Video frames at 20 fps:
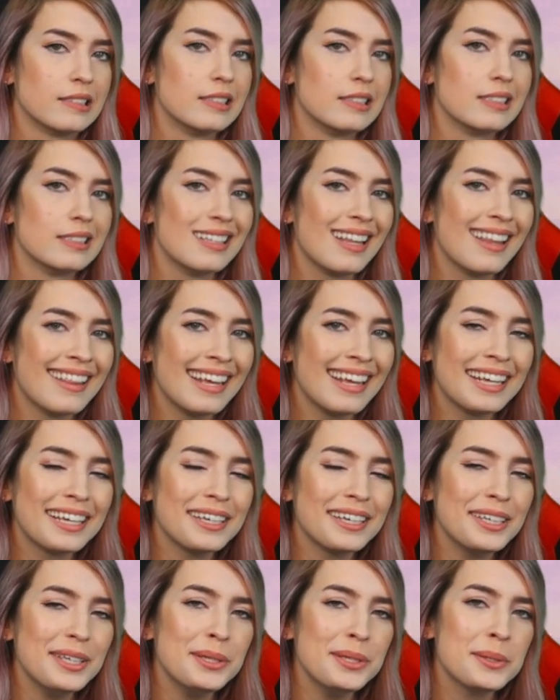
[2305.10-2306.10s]
they
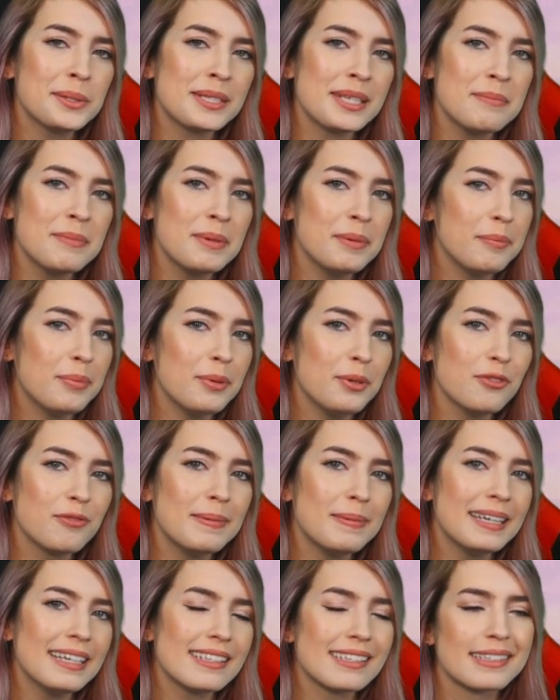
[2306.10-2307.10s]
could use some
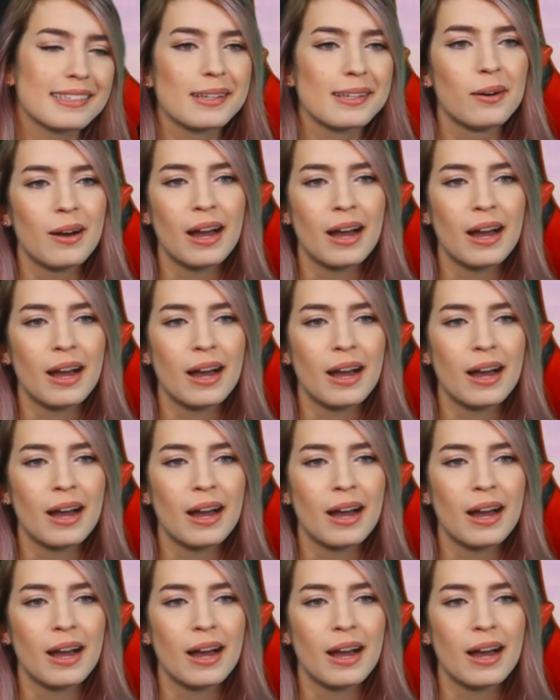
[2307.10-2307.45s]
improvement, so I'm